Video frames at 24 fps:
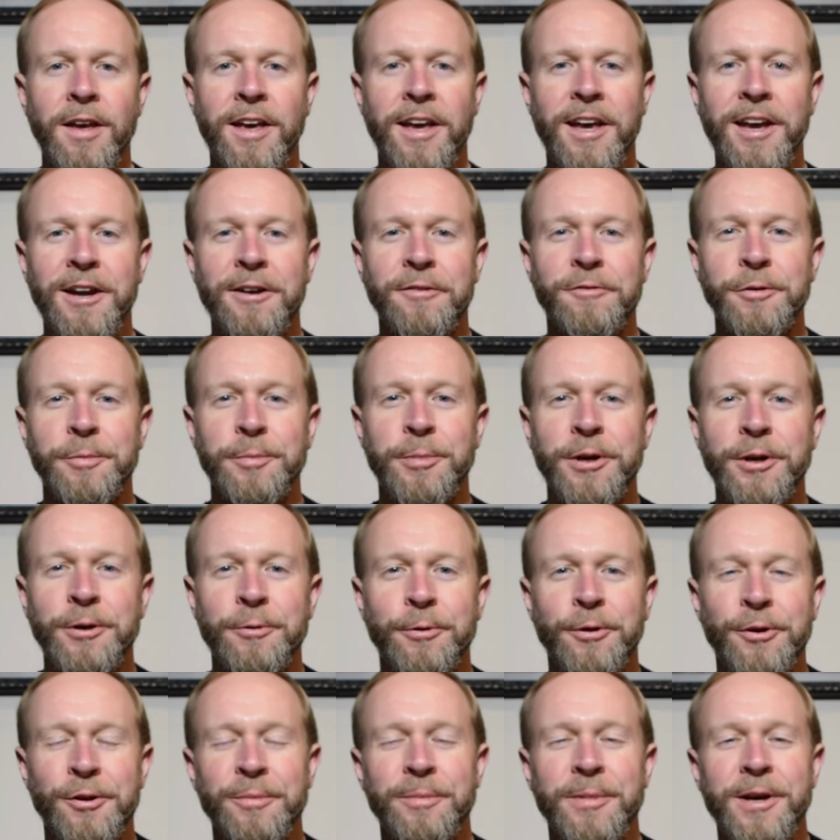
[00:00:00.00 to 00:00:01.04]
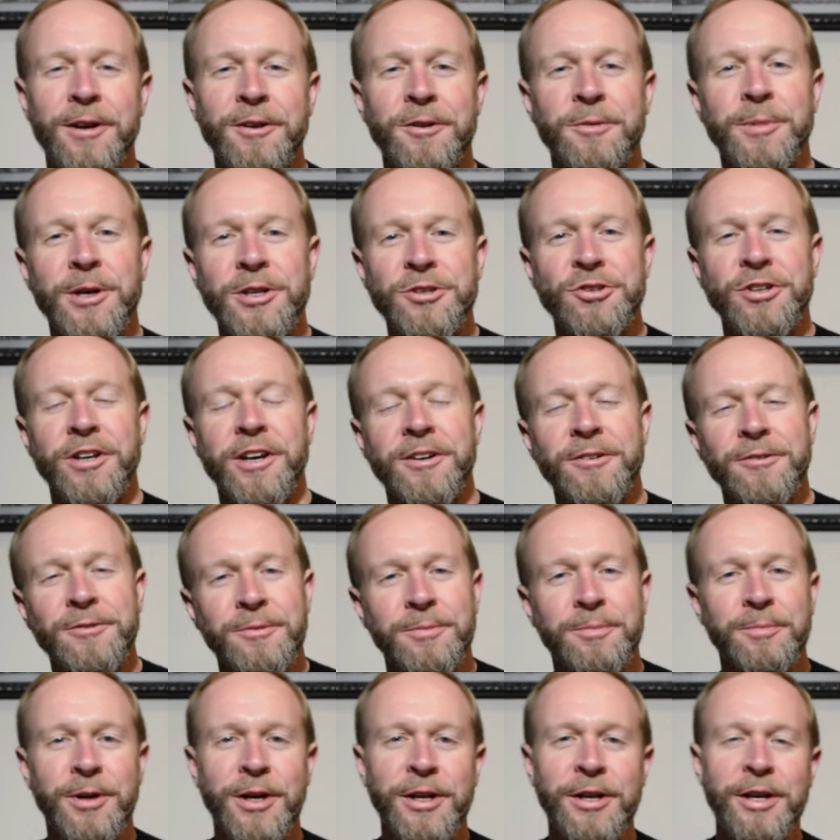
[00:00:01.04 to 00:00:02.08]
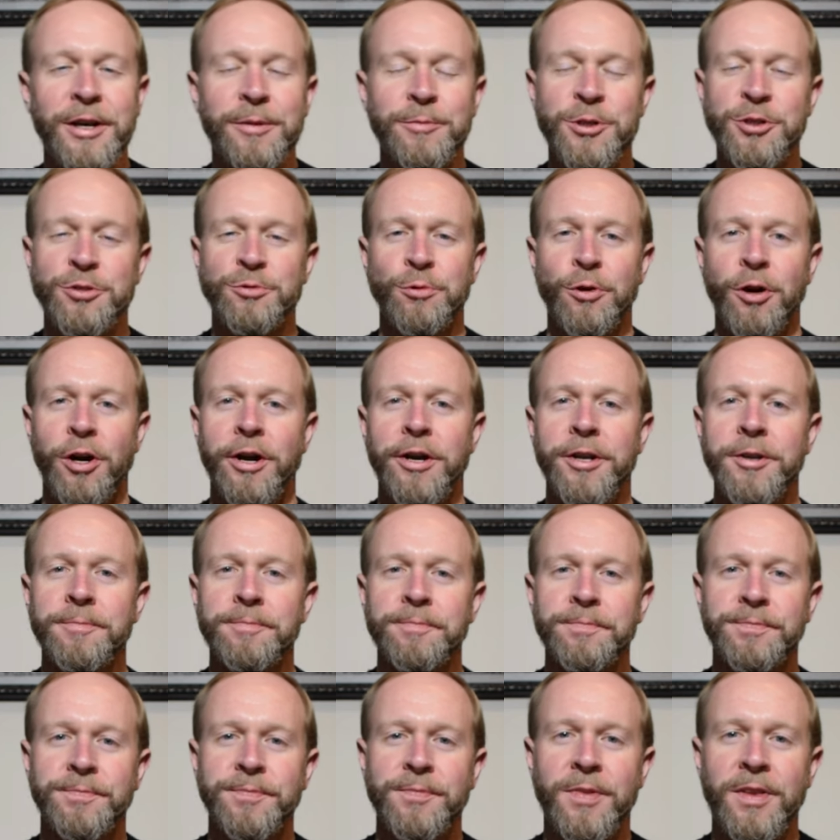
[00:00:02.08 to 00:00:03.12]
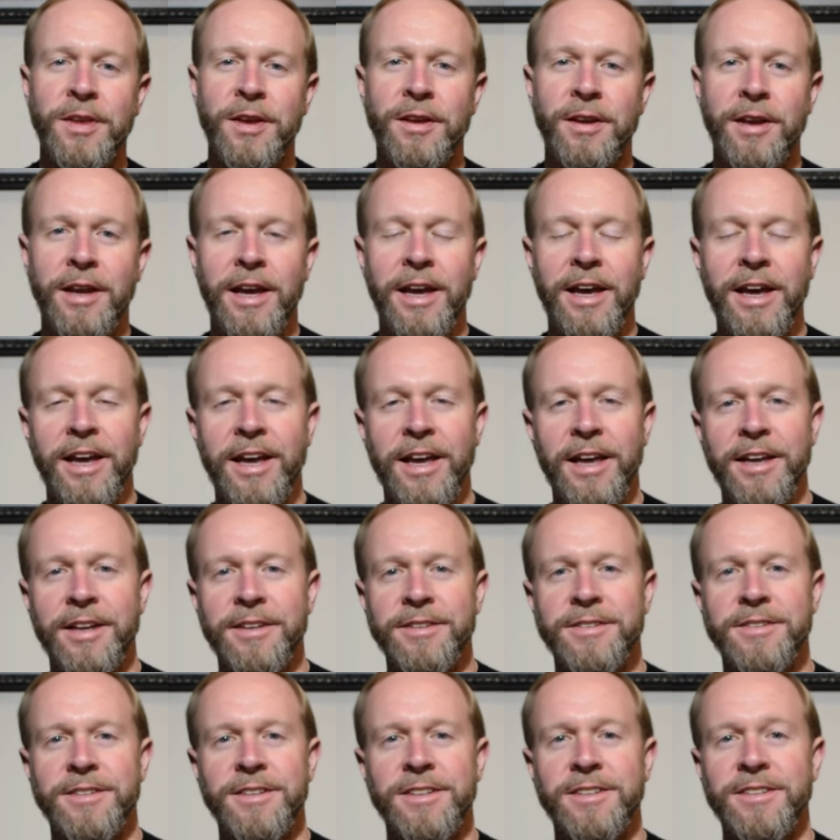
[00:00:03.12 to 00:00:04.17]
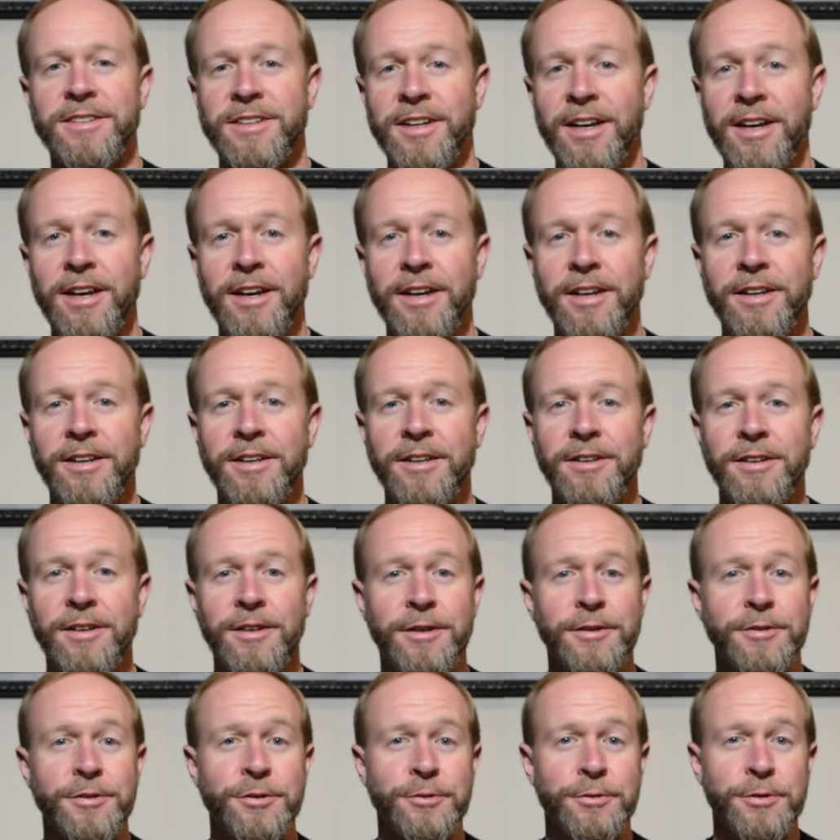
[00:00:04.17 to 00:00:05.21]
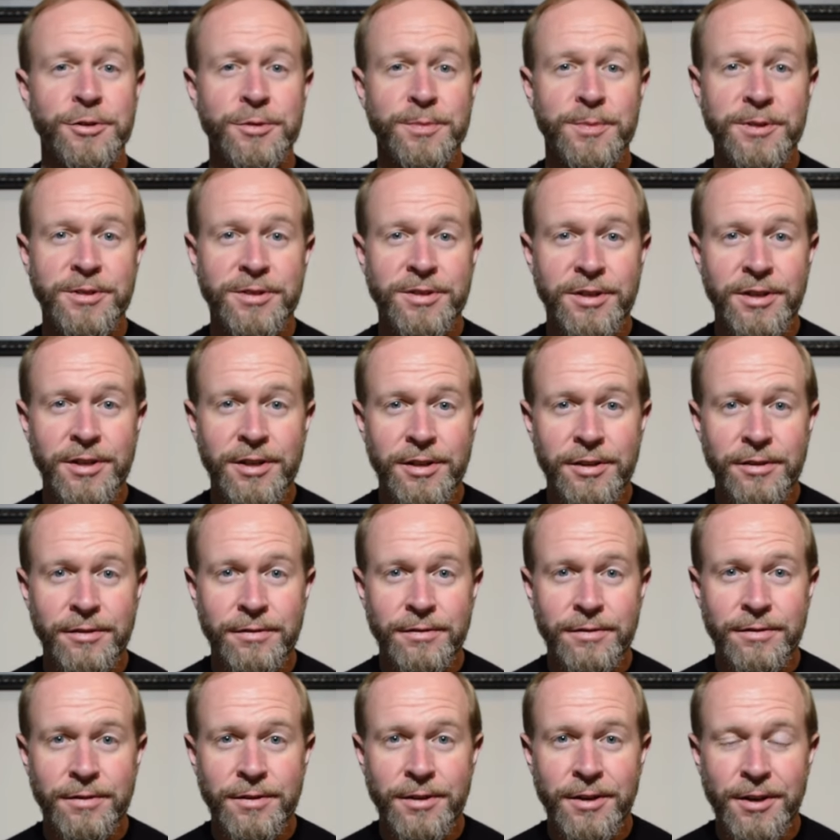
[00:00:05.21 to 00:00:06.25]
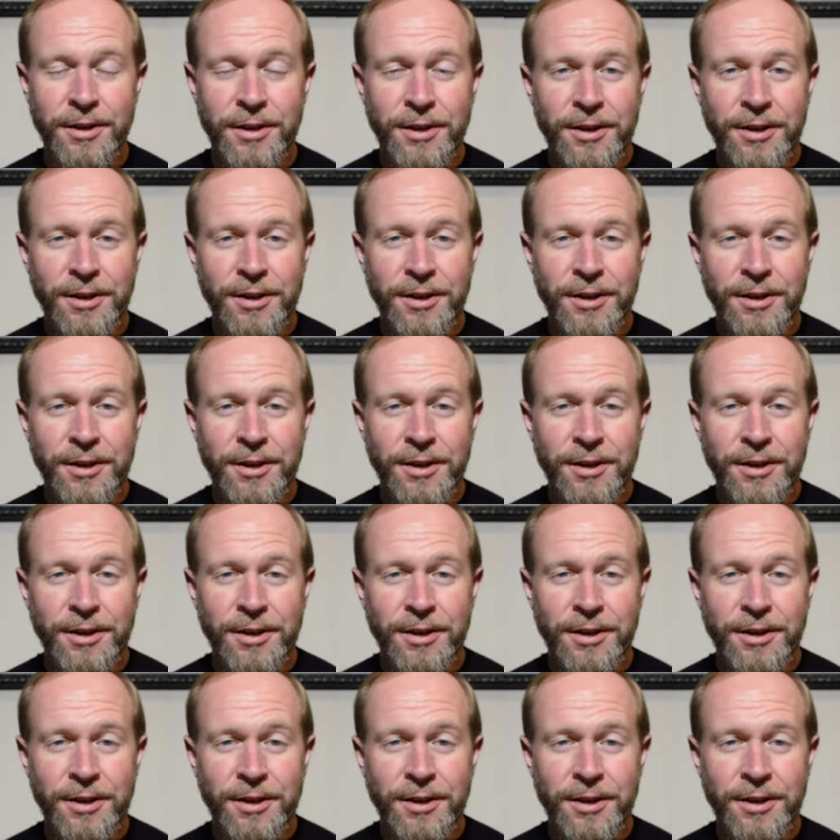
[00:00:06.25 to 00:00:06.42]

Hey everybody, welcome back to my channel. My name is Ryan, and today is Christmas Eve.